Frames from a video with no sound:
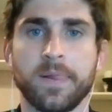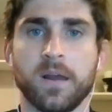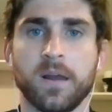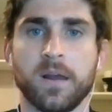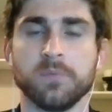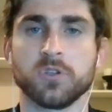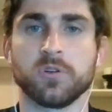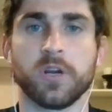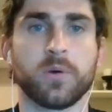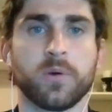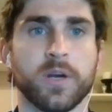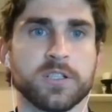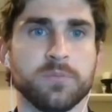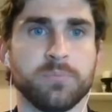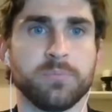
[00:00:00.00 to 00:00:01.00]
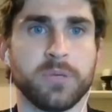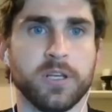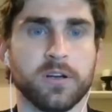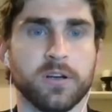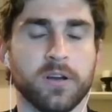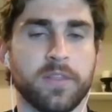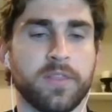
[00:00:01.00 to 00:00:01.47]
Um, it's a great question,
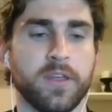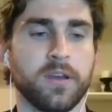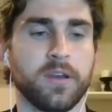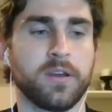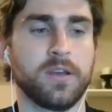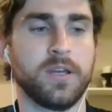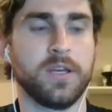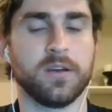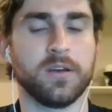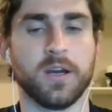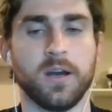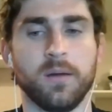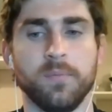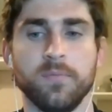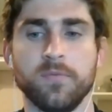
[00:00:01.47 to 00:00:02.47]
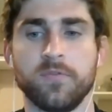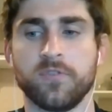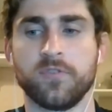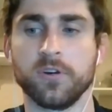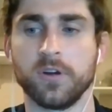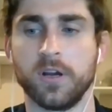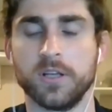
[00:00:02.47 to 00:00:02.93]
Peter. I think um,
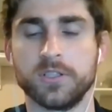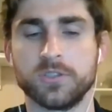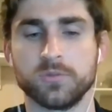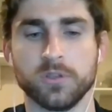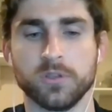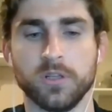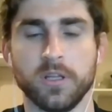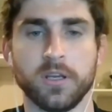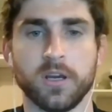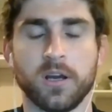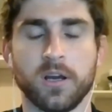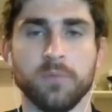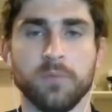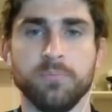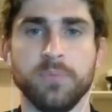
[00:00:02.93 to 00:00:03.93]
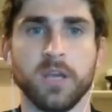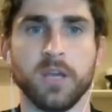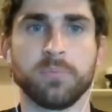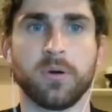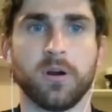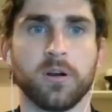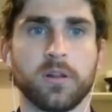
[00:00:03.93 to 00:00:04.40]
for us, really a, a,
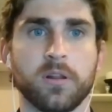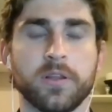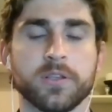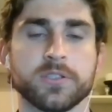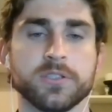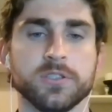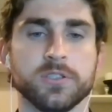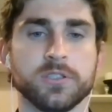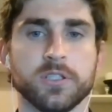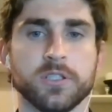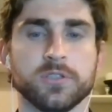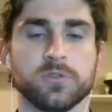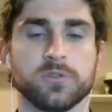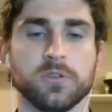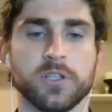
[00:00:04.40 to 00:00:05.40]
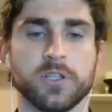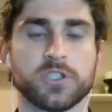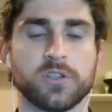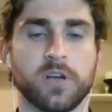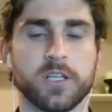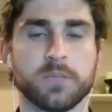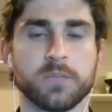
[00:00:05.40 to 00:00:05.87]
big part of this is, is really
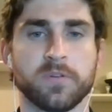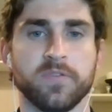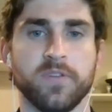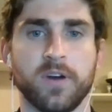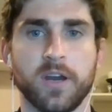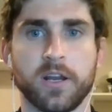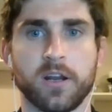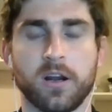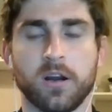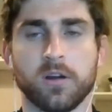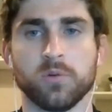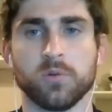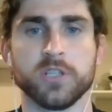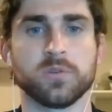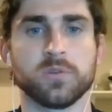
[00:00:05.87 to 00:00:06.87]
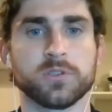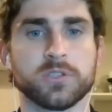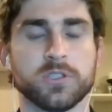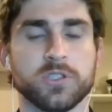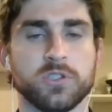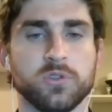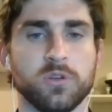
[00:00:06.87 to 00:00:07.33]
trying to provide our
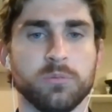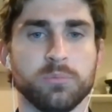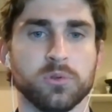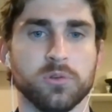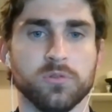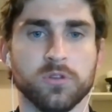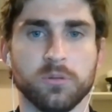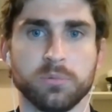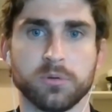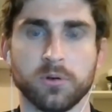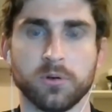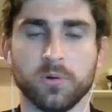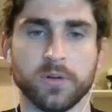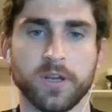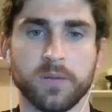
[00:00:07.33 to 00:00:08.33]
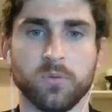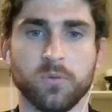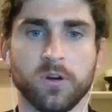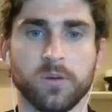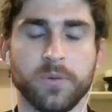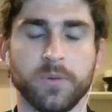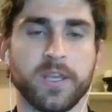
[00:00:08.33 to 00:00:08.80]
resources to improve the program
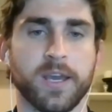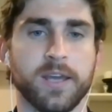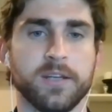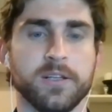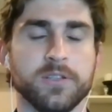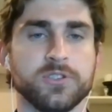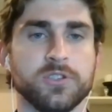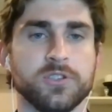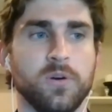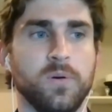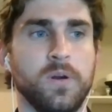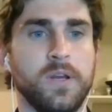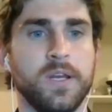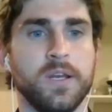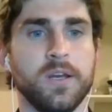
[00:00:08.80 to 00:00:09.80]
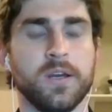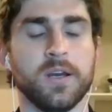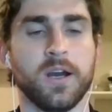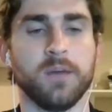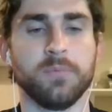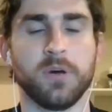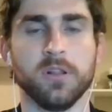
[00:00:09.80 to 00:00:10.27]
where we can. And so
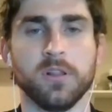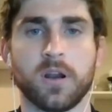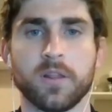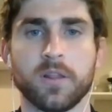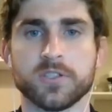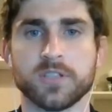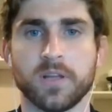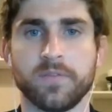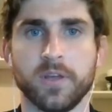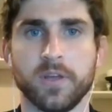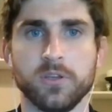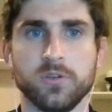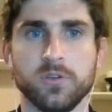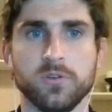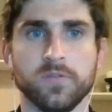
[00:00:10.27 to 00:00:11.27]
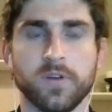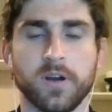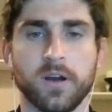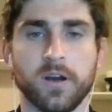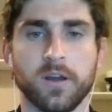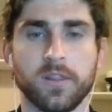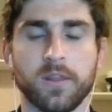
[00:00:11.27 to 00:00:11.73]
um, a lot of the stuff that you've,
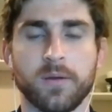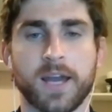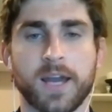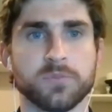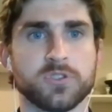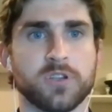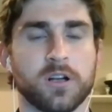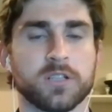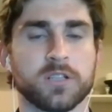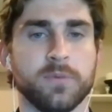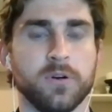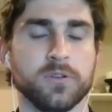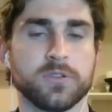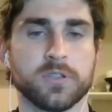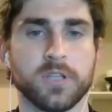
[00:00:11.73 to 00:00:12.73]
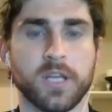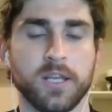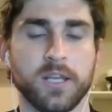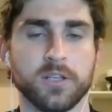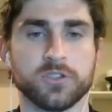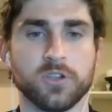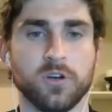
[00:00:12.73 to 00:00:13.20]
uh, that Adam's talked about
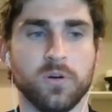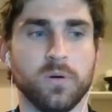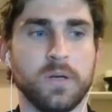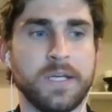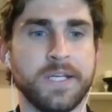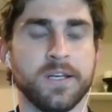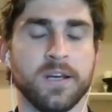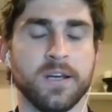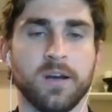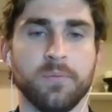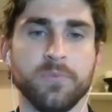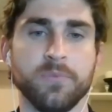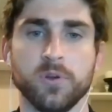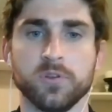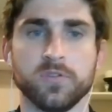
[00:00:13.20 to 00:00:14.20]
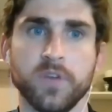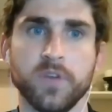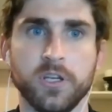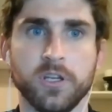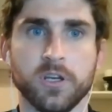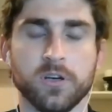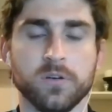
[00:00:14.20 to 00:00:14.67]
today. So um, those
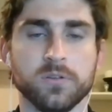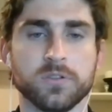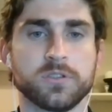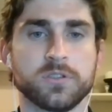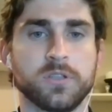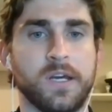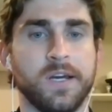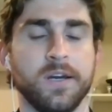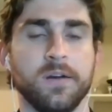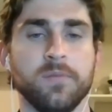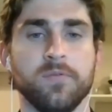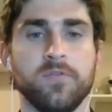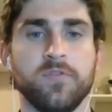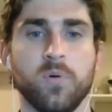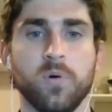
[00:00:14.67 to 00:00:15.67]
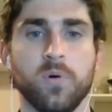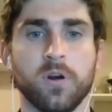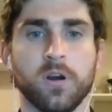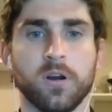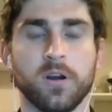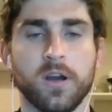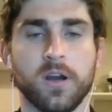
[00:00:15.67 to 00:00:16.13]
videos um,
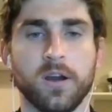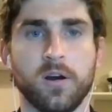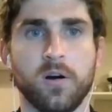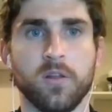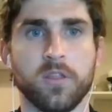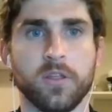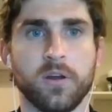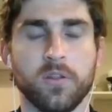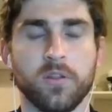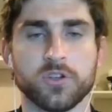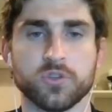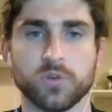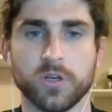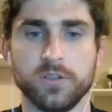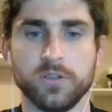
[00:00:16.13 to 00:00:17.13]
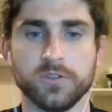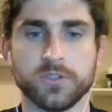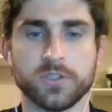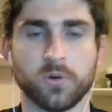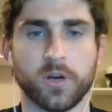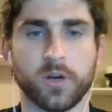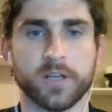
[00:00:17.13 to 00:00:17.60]
for uh, all the all the
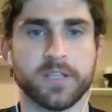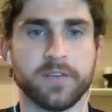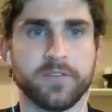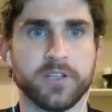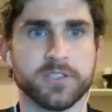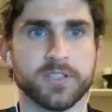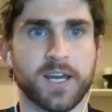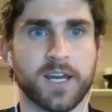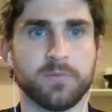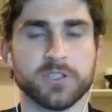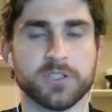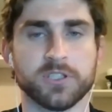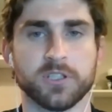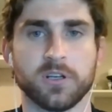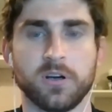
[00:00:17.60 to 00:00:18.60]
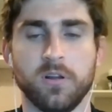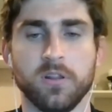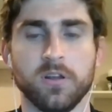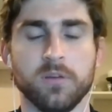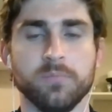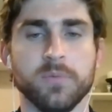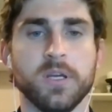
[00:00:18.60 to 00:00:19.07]
drills or activities Adam likes to call
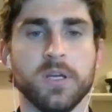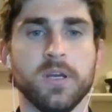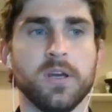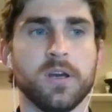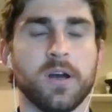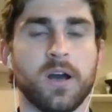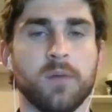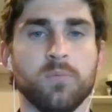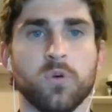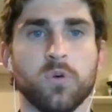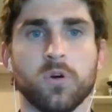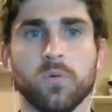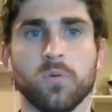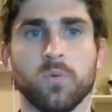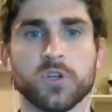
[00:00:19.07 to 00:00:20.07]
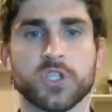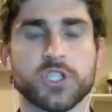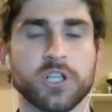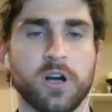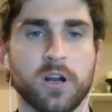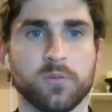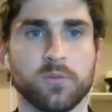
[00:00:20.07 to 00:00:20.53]
them um, were were
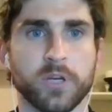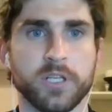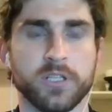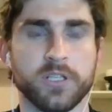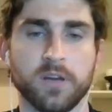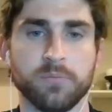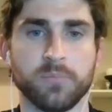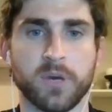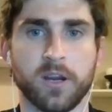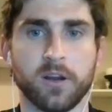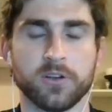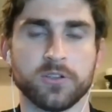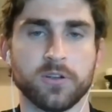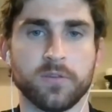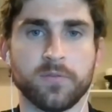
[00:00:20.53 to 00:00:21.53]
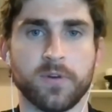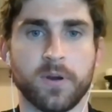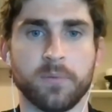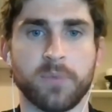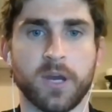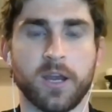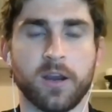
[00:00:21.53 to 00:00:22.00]
shot and redone by our
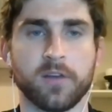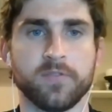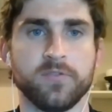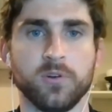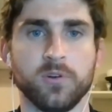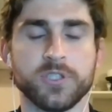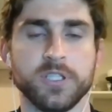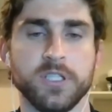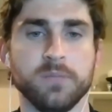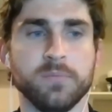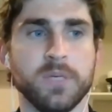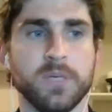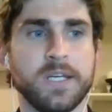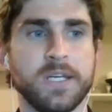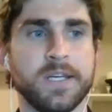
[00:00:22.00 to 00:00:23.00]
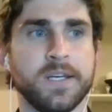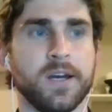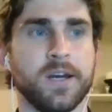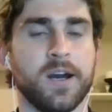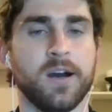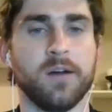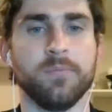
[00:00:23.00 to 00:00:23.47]
by, by our full team.
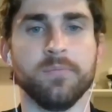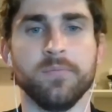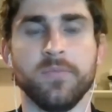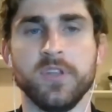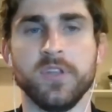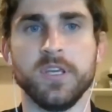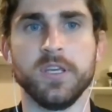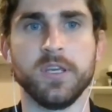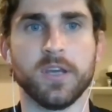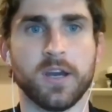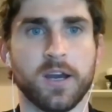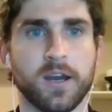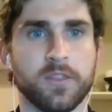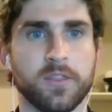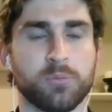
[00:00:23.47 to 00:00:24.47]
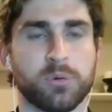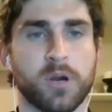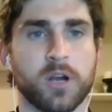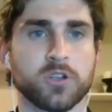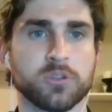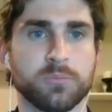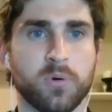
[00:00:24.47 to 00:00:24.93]
Um, the uh, the
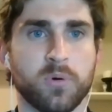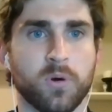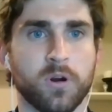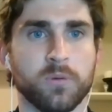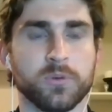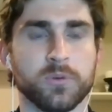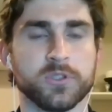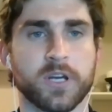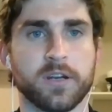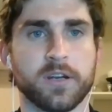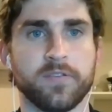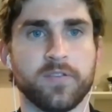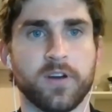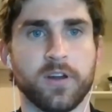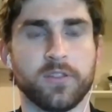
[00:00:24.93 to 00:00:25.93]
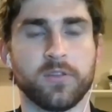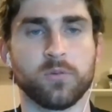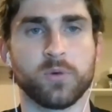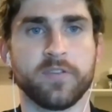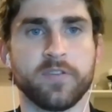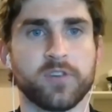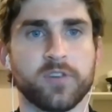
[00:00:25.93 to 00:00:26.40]
product report was kind of uh, the
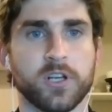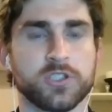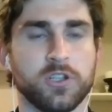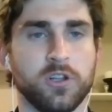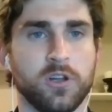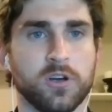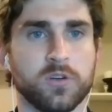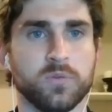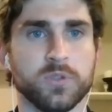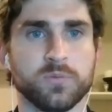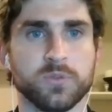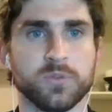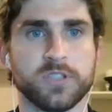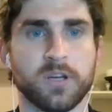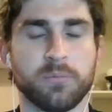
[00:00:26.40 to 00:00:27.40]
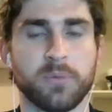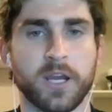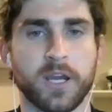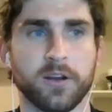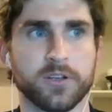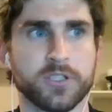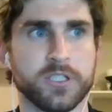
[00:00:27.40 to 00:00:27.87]
refreshed look was was done by
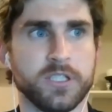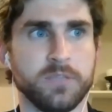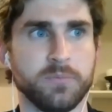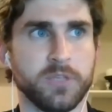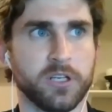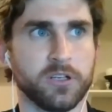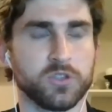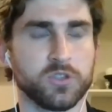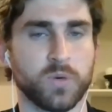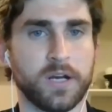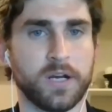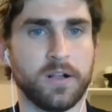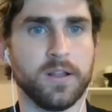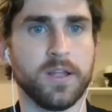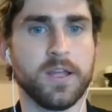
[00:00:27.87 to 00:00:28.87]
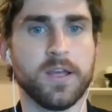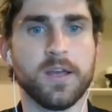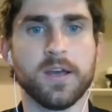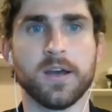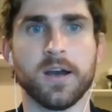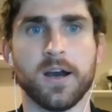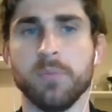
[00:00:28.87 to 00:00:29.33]
our team here as well.
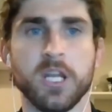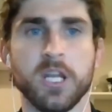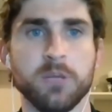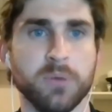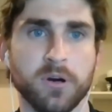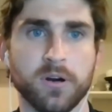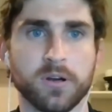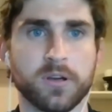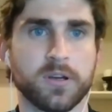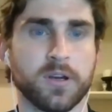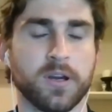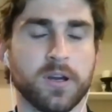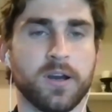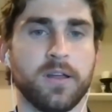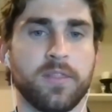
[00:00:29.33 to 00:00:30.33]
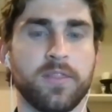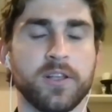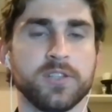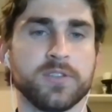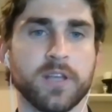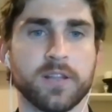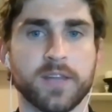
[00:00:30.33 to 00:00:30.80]
The mini book, uh,
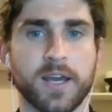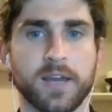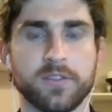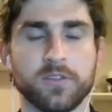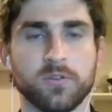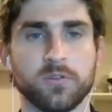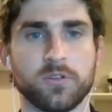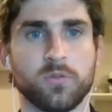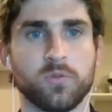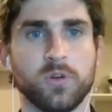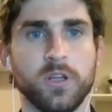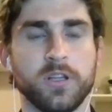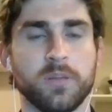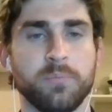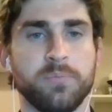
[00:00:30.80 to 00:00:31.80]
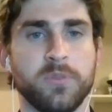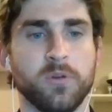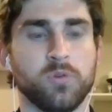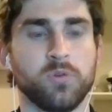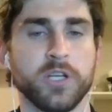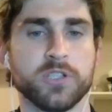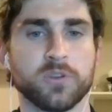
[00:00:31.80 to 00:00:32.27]
things like that. The, the, really, the, the
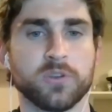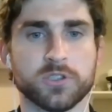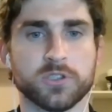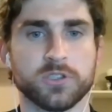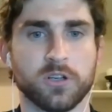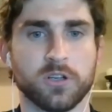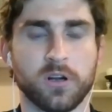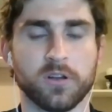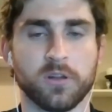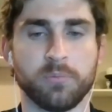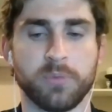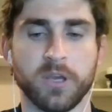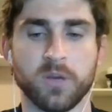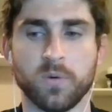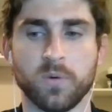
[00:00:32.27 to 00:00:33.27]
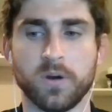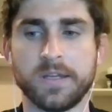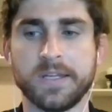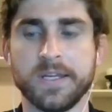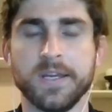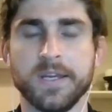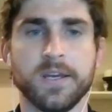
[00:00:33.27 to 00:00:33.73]
resources are, are the big
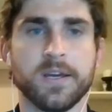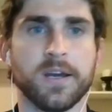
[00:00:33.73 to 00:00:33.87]
one.